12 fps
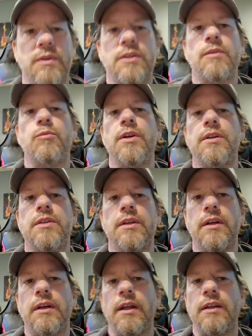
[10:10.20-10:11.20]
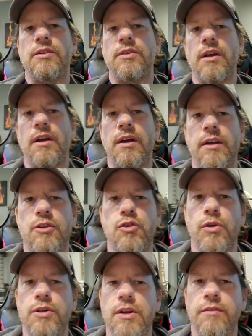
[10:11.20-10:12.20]
some reason, it's
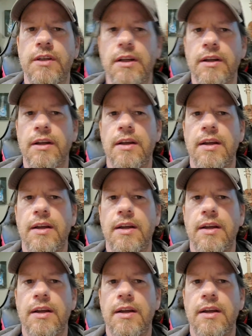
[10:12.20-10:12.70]
short shifting,